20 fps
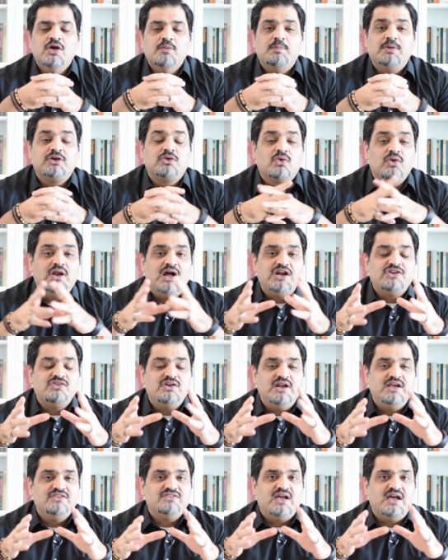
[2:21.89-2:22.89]
But
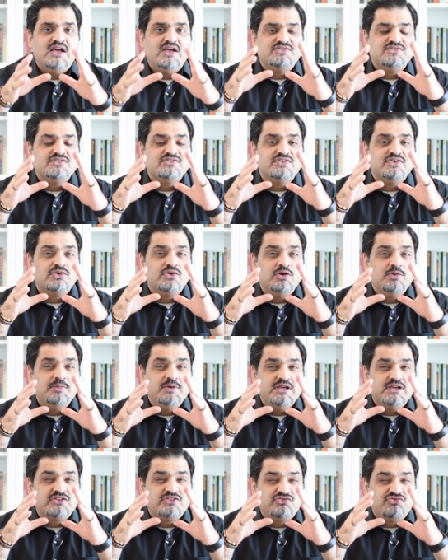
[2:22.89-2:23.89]
collateralized assets are going to
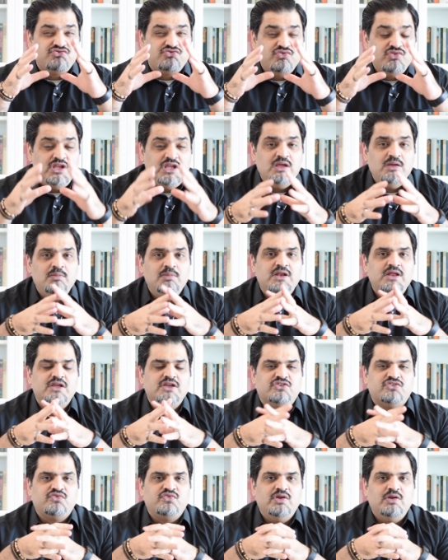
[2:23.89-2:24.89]
be extremely,
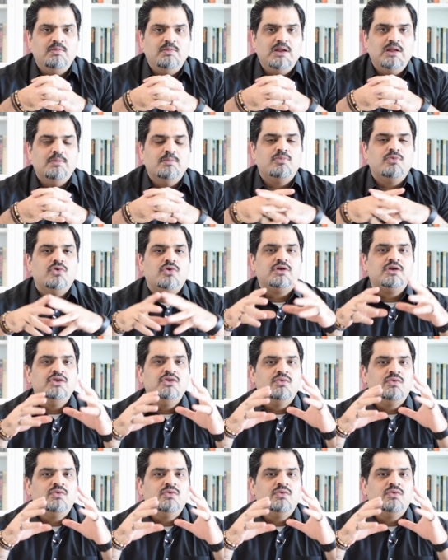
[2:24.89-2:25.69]
extremely important.